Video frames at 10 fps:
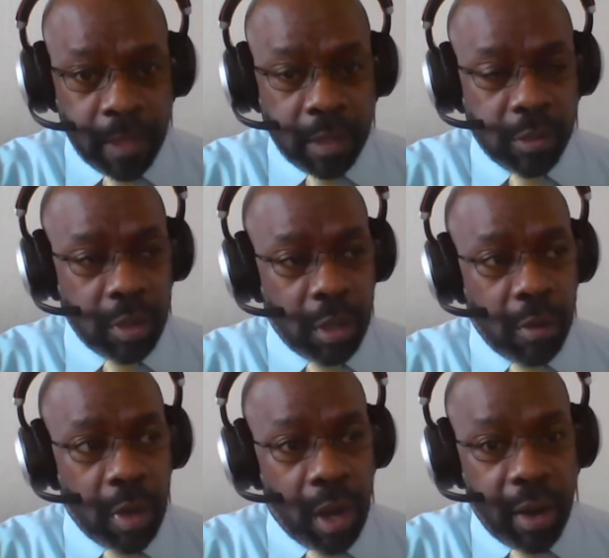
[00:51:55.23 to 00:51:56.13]

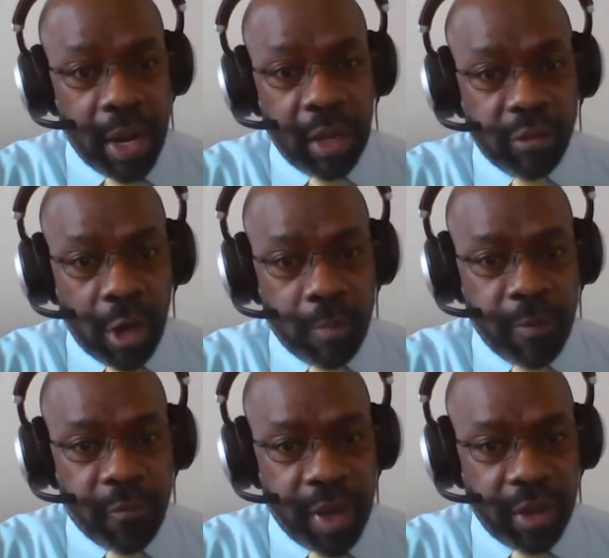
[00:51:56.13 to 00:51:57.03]
So our HR
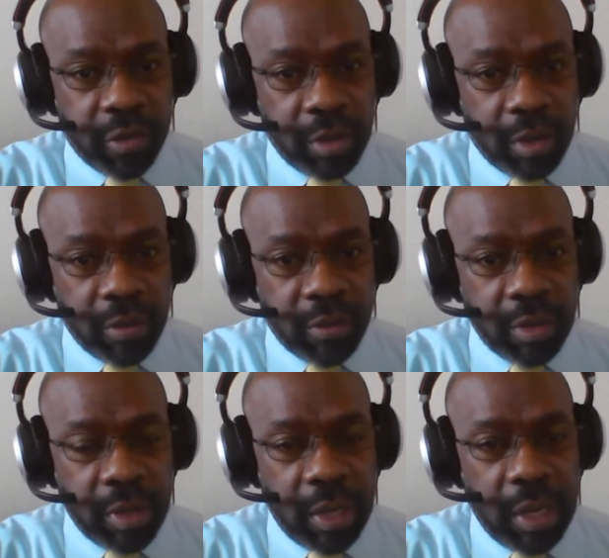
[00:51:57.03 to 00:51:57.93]
professionals
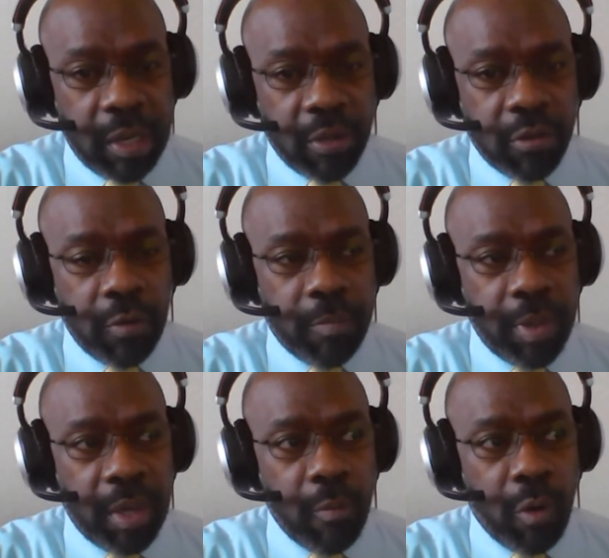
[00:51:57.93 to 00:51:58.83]
need to
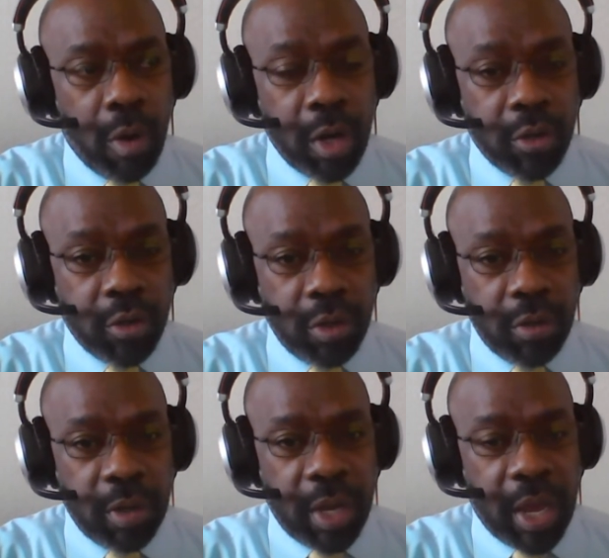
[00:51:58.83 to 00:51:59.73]
be more
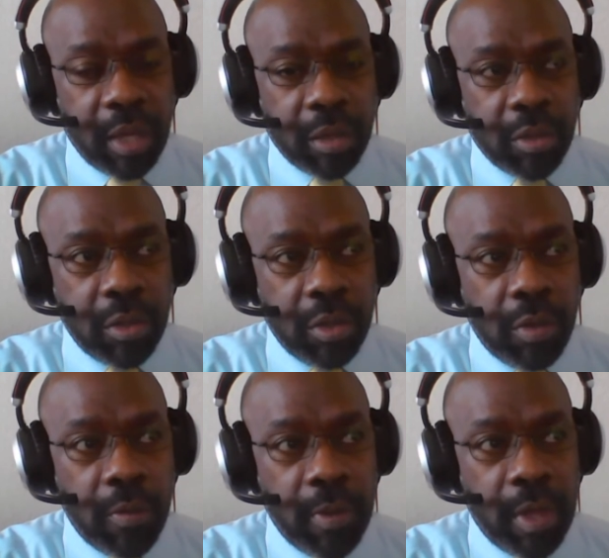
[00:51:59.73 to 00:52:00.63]
attuned as
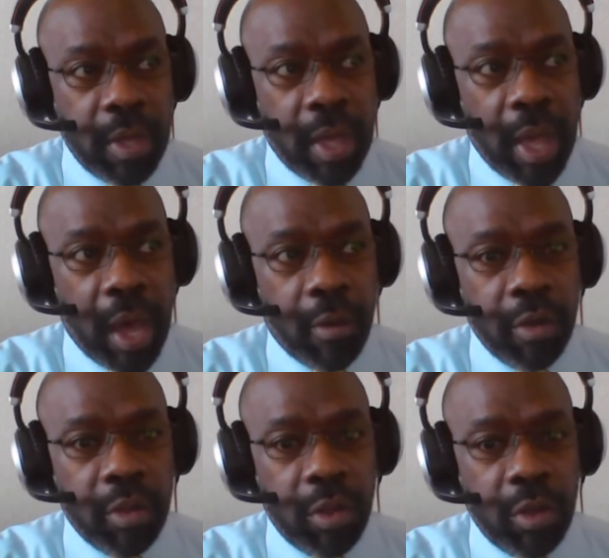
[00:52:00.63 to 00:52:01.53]
to how do
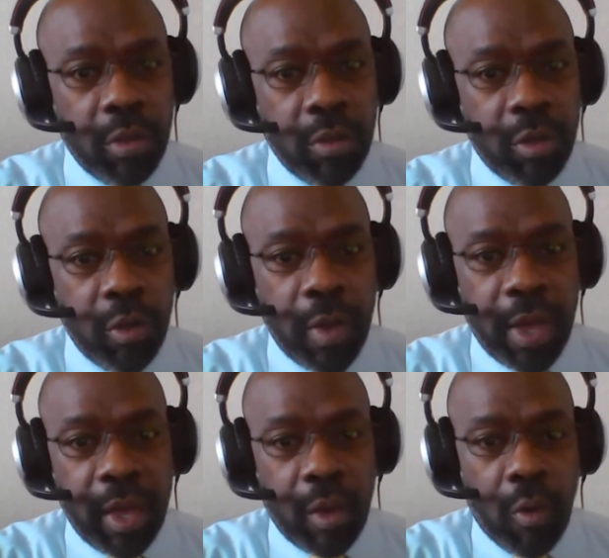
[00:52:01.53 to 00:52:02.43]
you do
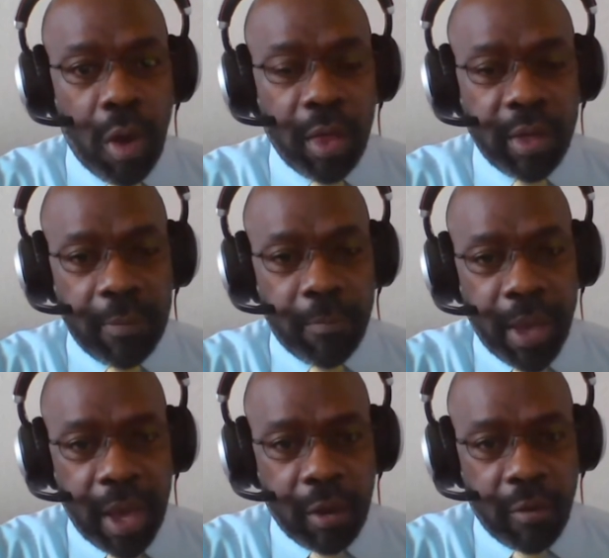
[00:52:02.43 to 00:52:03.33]
a quality
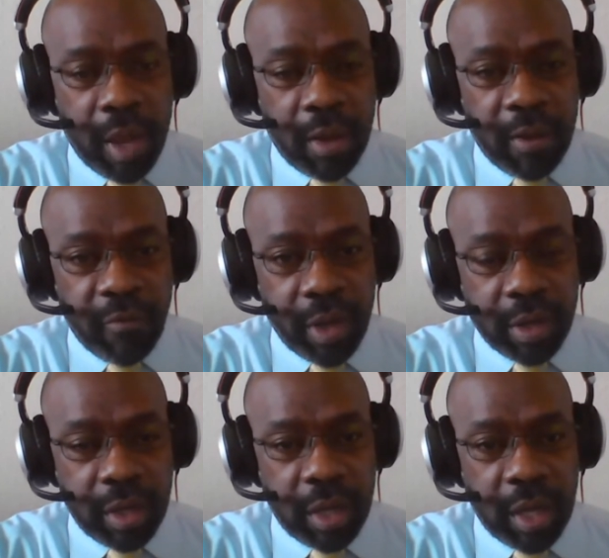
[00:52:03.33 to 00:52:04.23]
background
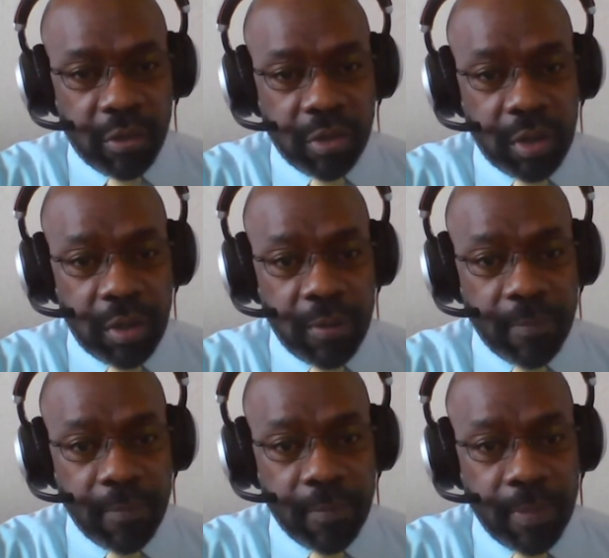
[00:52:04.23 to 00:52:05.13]
investigation
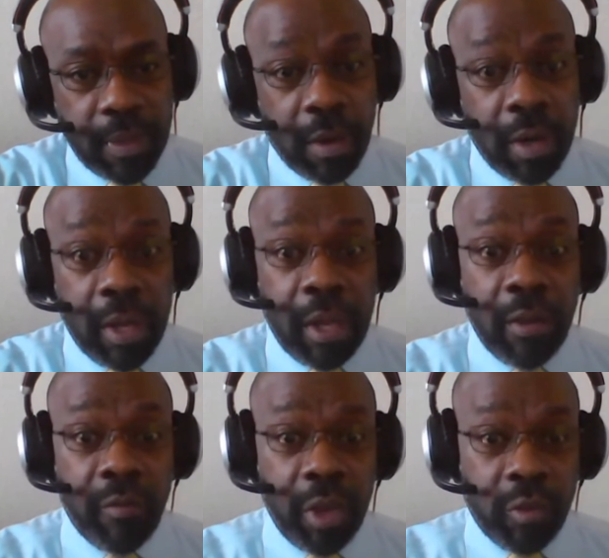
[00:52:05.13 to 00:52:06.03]
on an
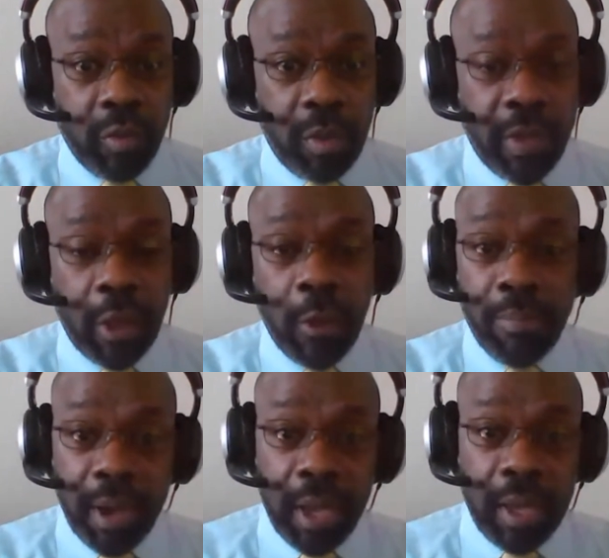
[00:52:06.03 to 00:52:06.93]
individual that you're
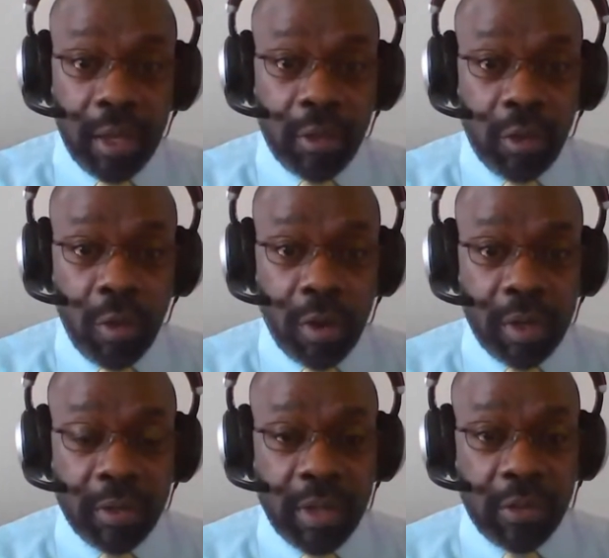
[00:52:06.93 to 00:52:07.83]
bringing into your
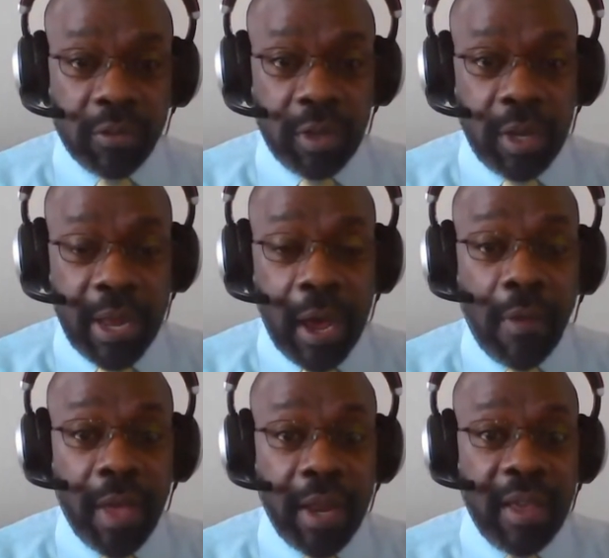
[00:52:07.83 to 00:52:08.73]
organization and
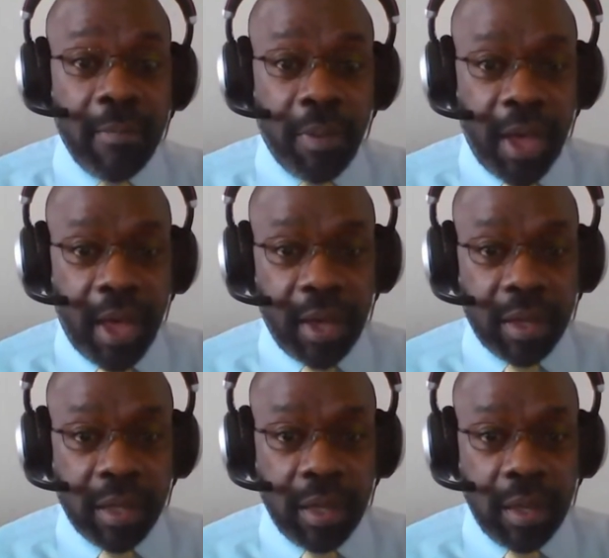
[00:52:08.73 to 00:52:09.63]
how that
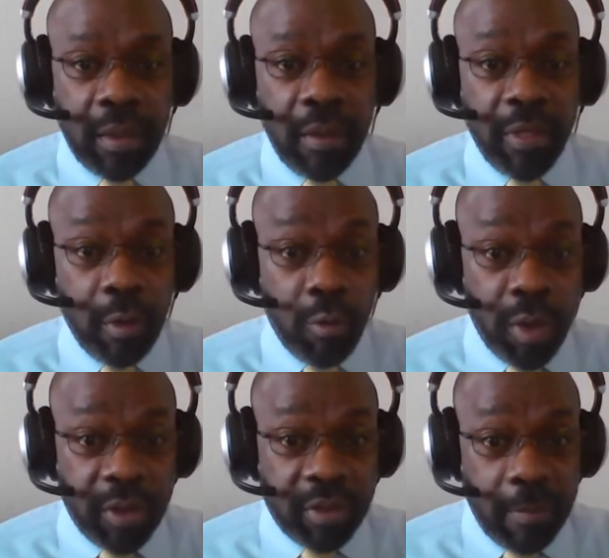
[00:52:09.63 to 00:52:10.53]
impacts the
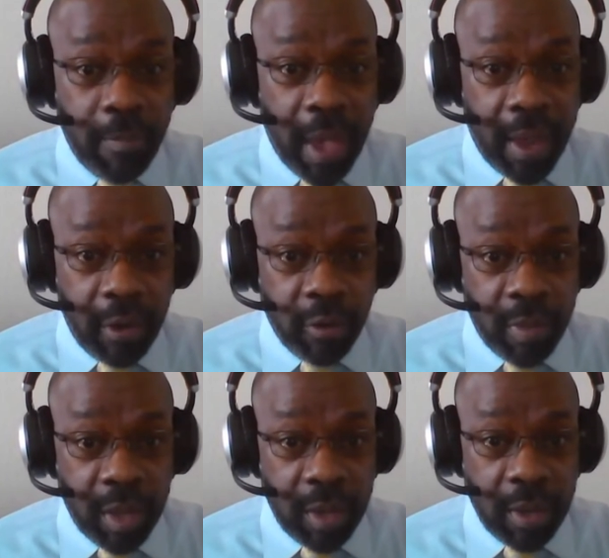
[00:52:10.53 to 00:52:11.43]
risk
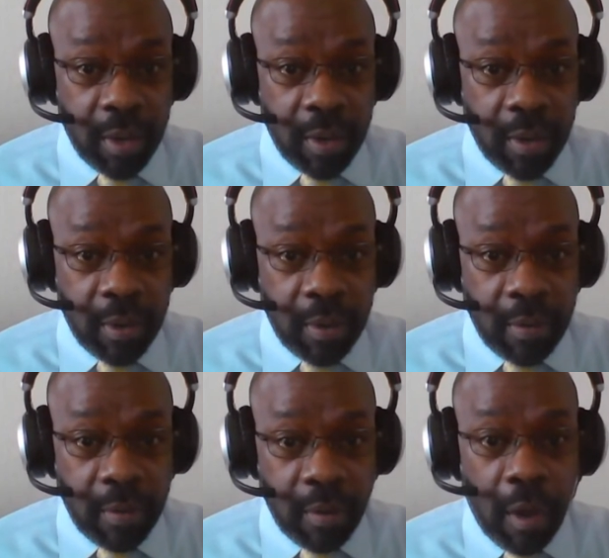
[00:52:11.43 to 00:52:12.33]
management
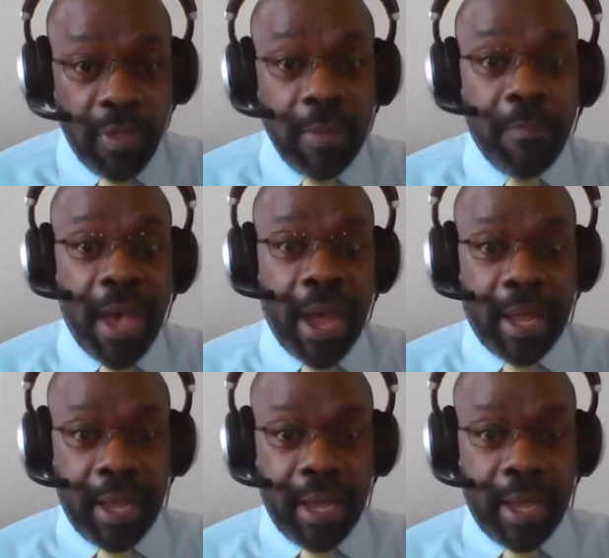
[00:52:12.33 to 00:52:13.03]
on the back